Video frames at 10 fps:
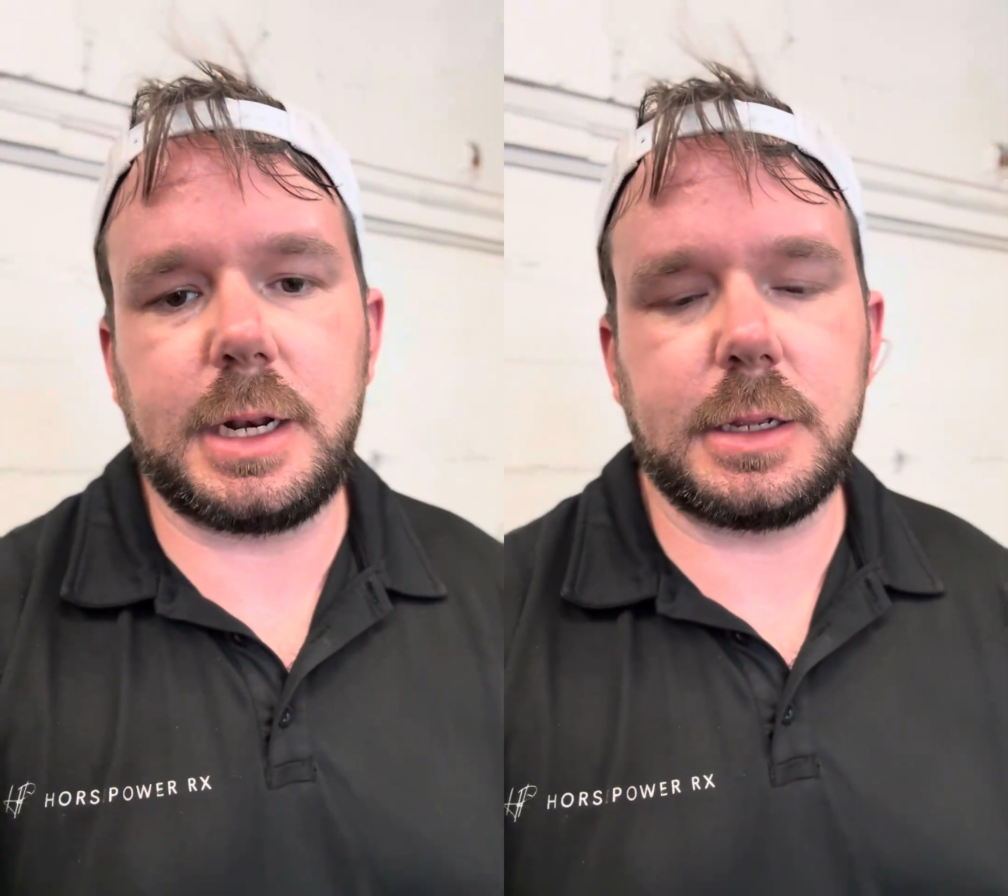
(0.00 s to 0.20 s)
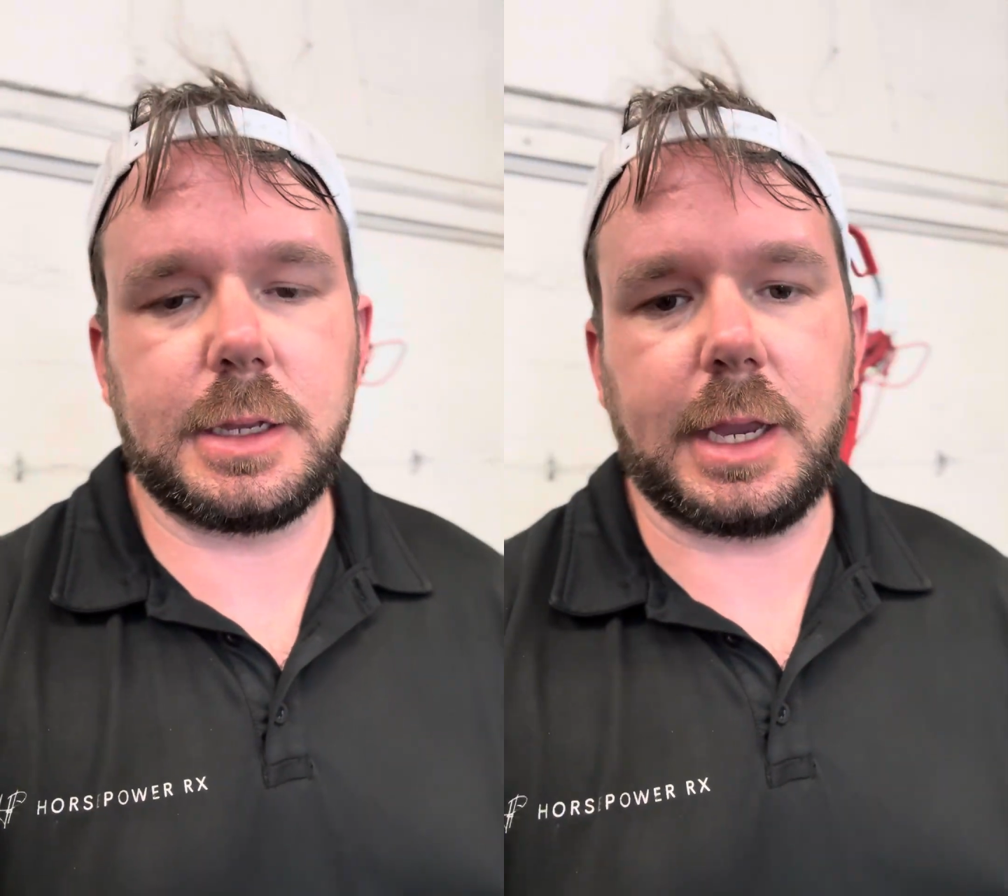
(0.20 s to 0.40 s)

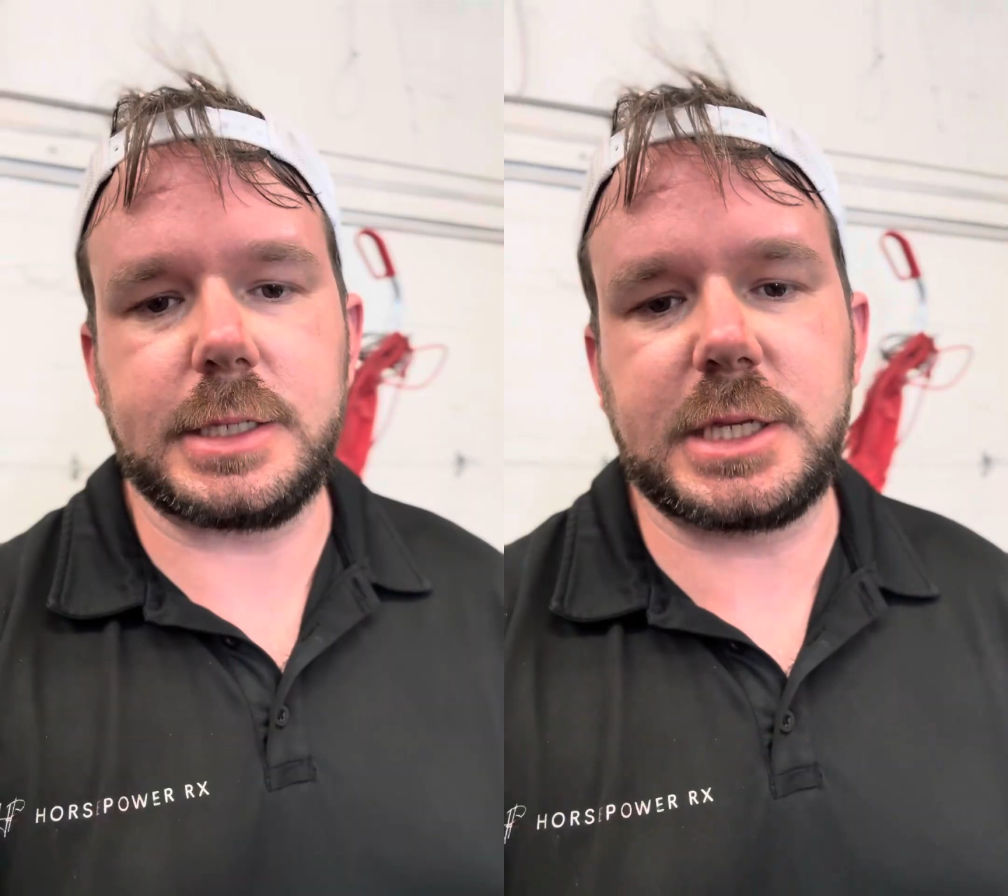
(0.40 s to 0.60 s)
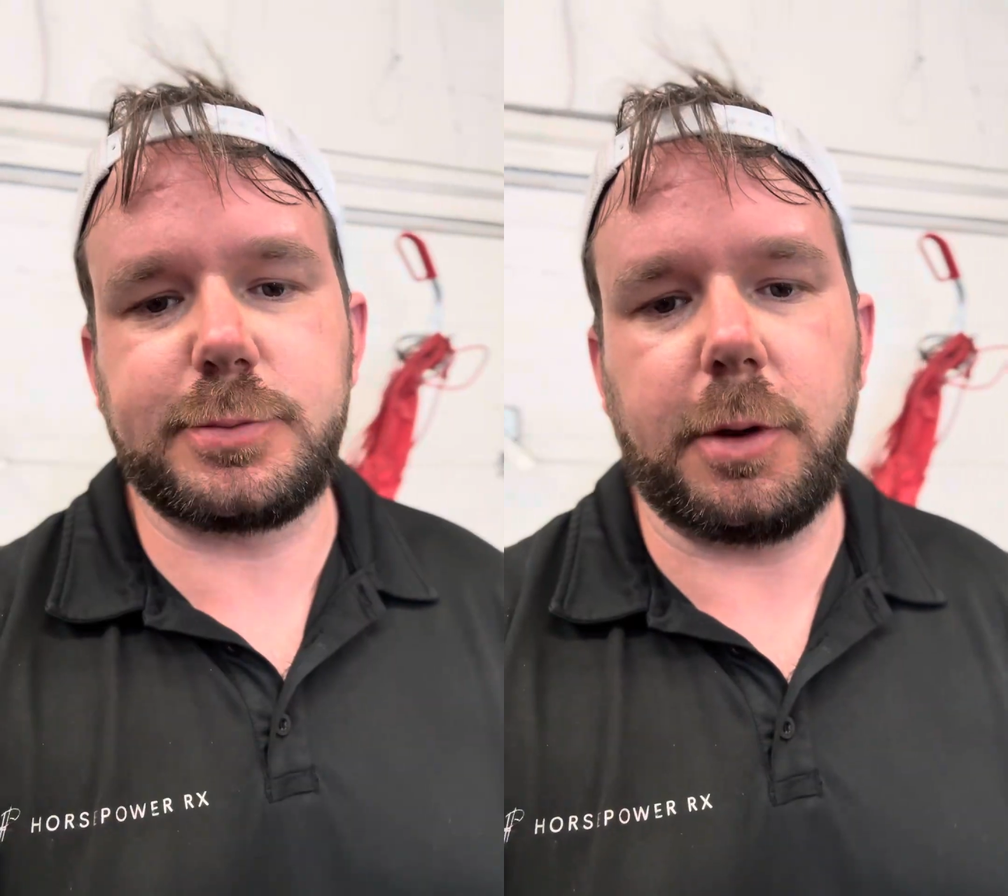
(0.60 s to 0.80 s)

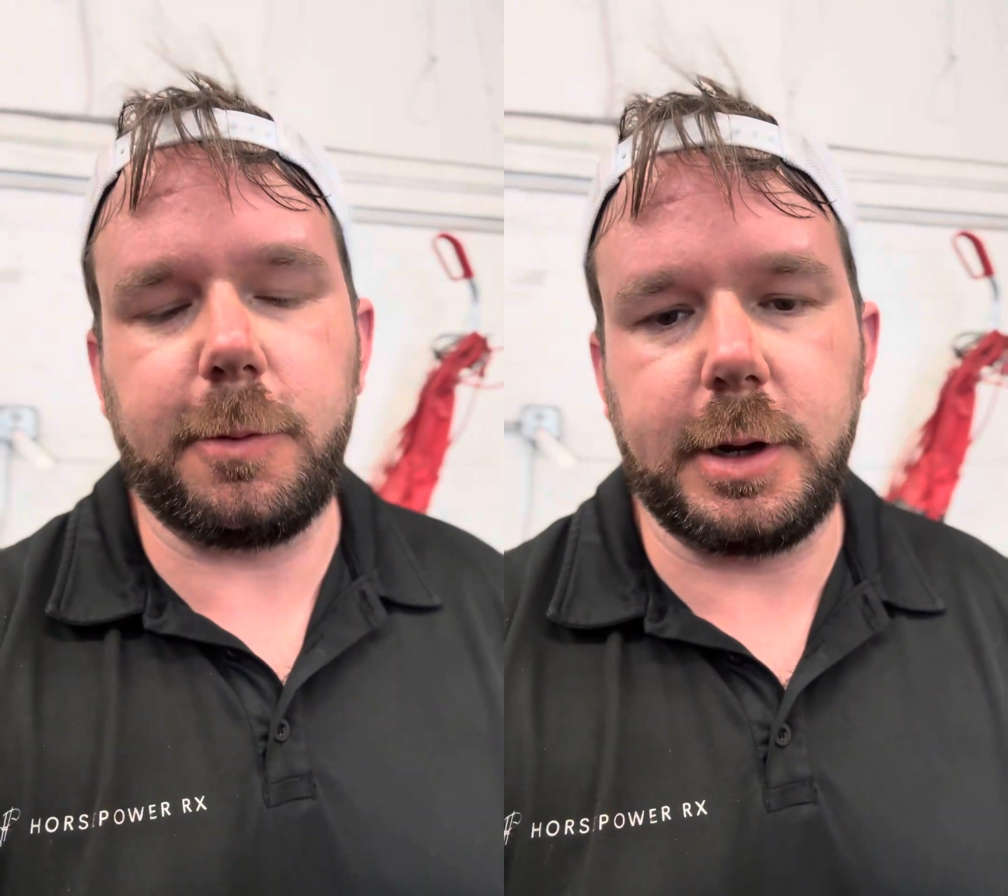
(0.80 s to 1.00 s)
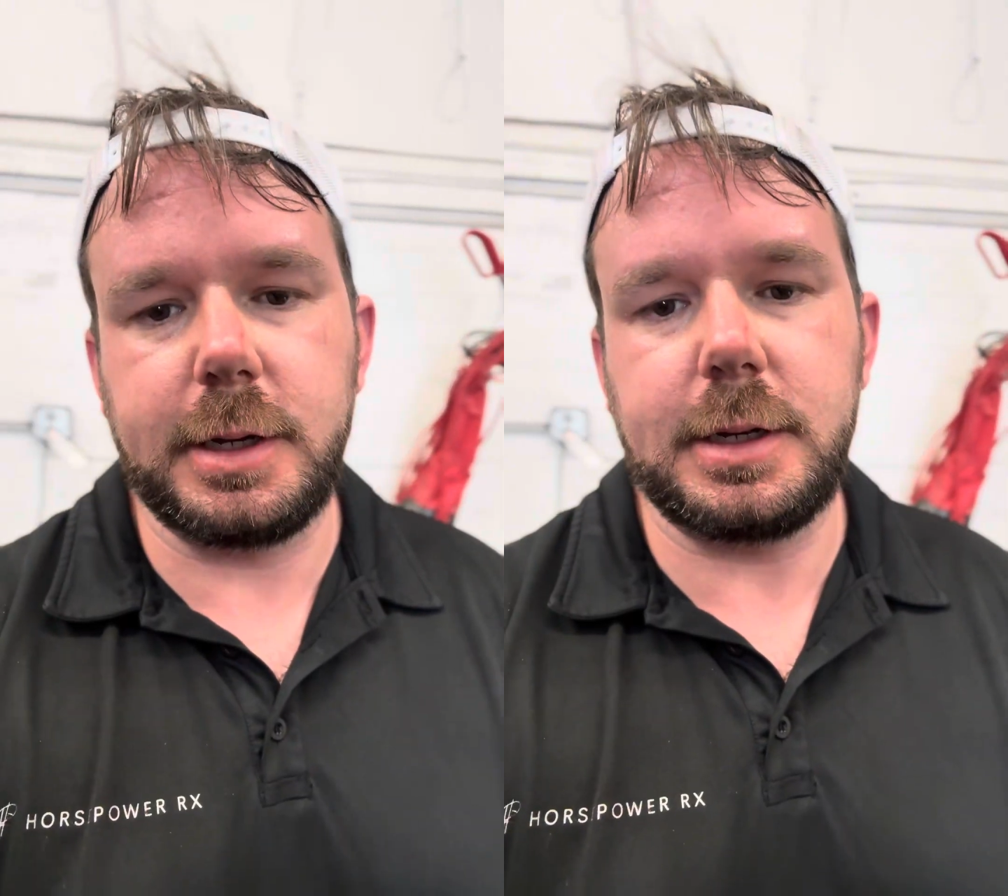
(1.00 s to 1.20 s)

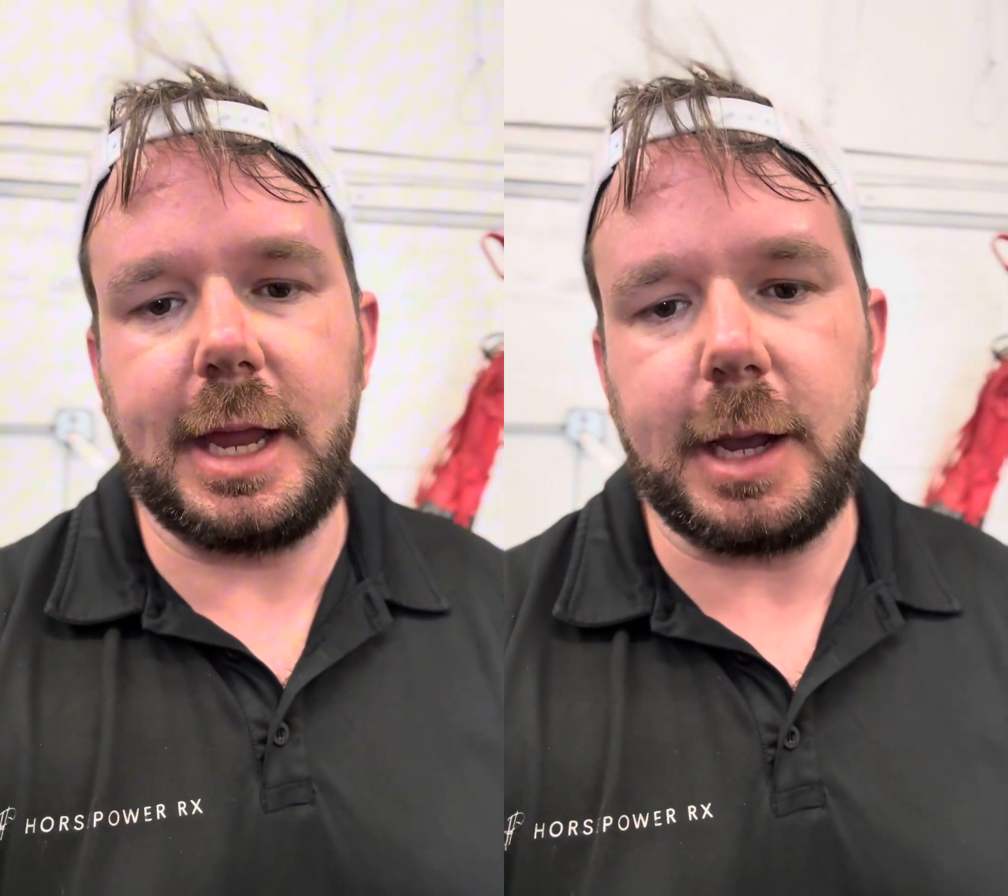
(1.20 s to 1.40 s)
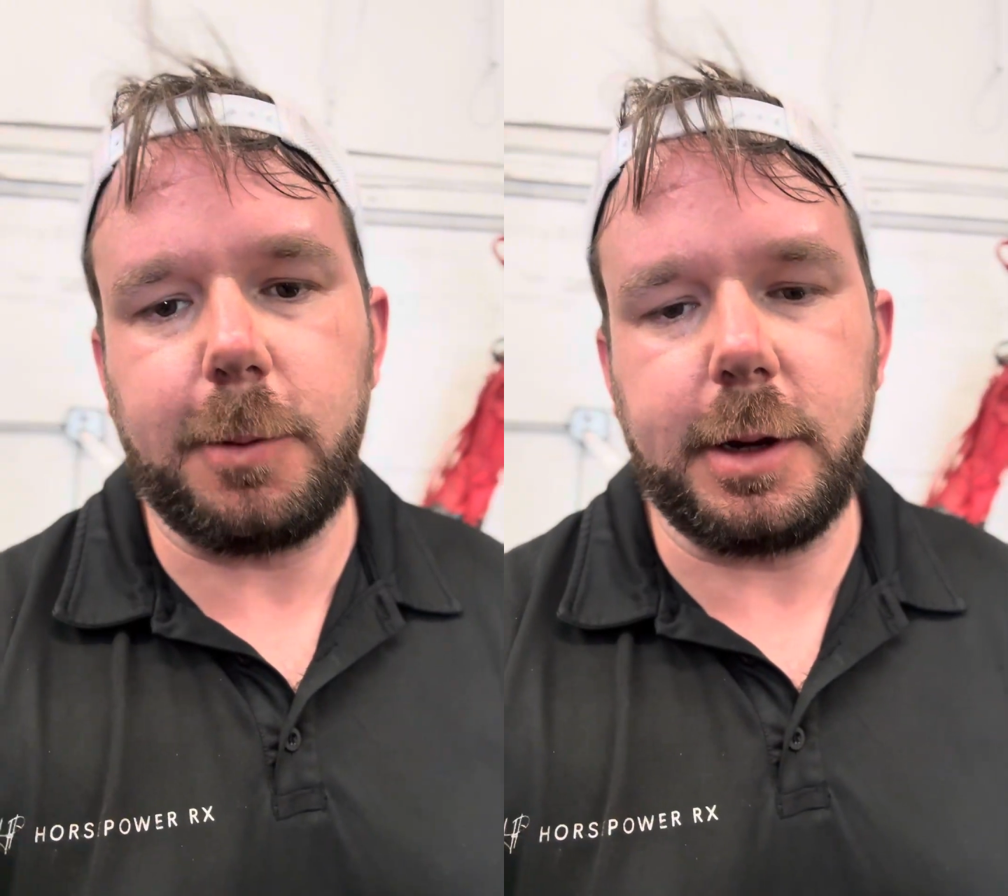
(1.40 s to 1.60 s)
6.1
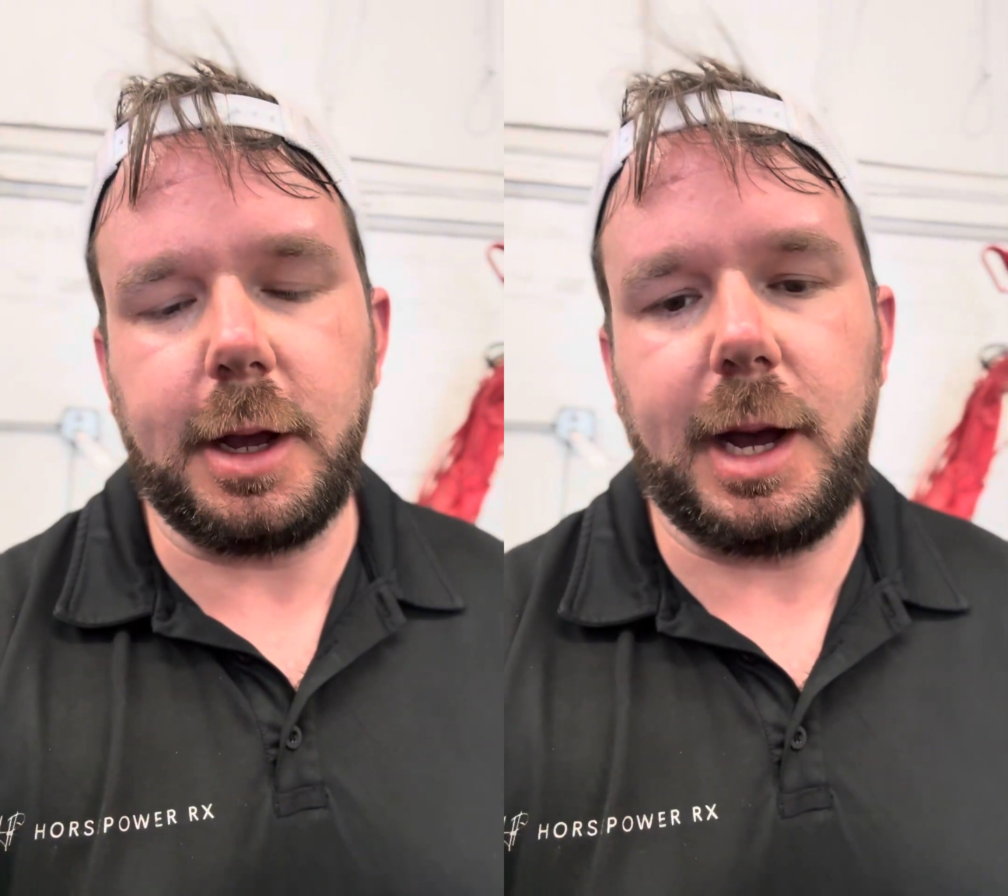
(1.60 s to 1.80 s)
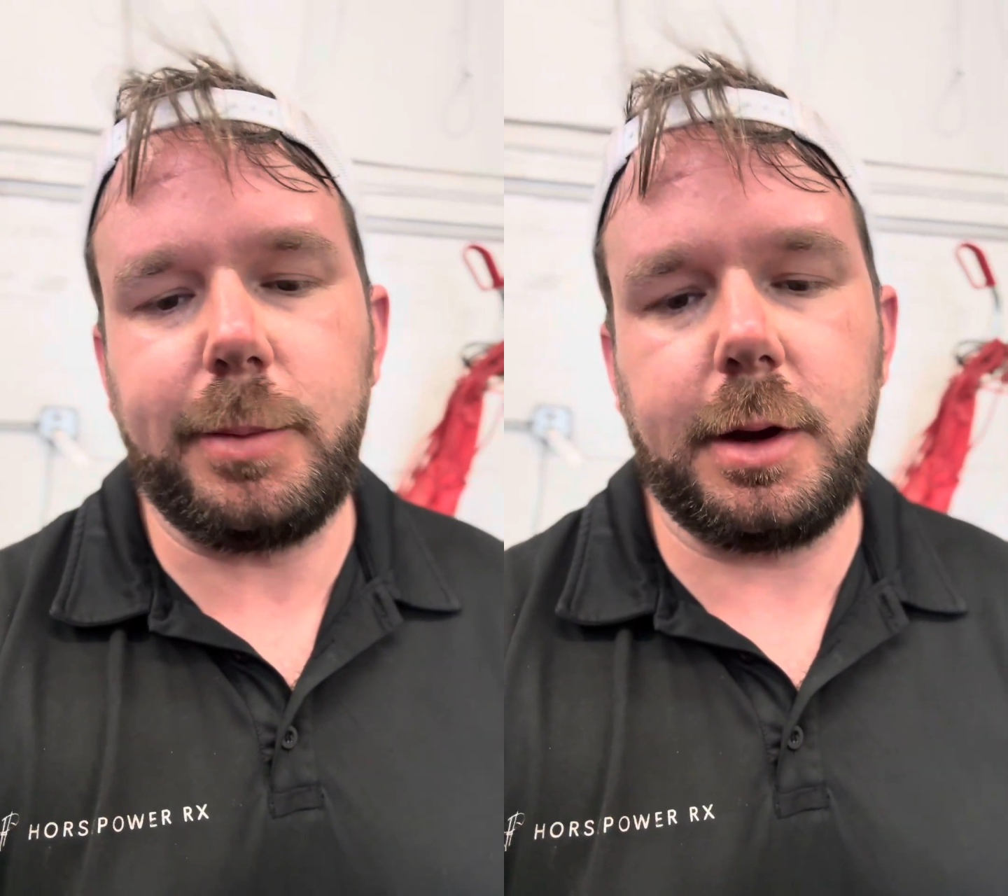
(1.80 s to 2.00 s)
91
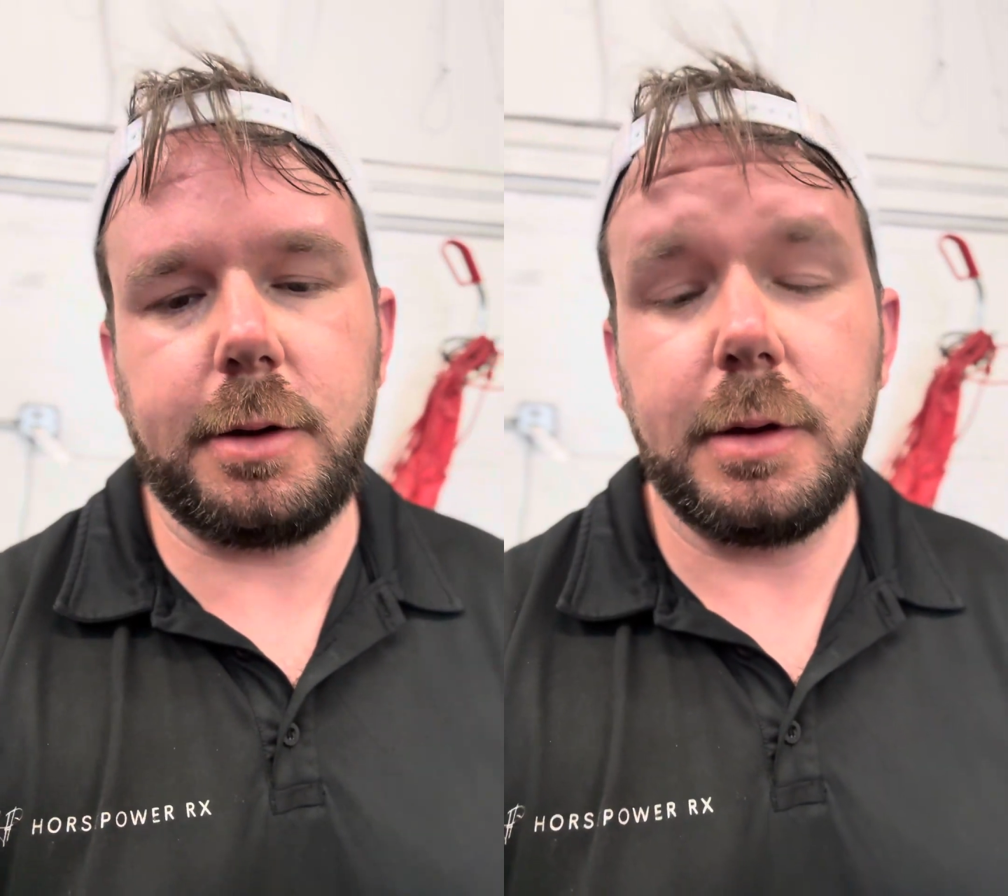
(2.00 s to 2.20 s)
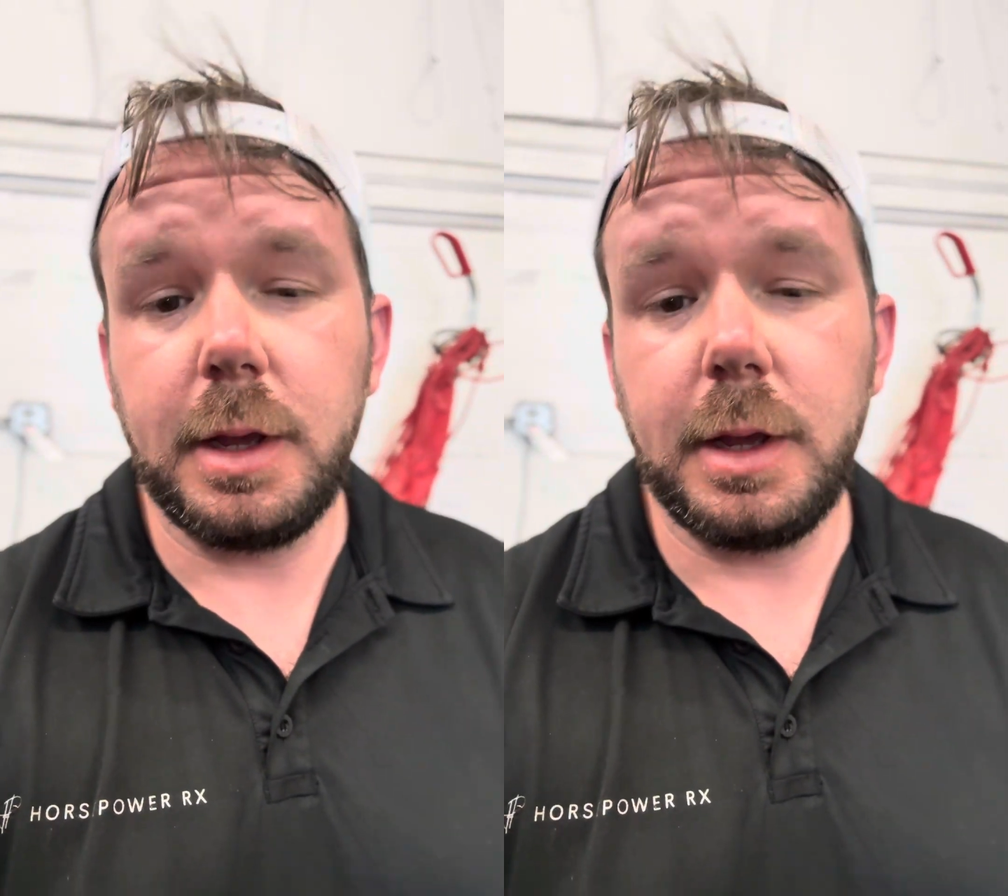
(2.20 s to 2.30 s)
combo.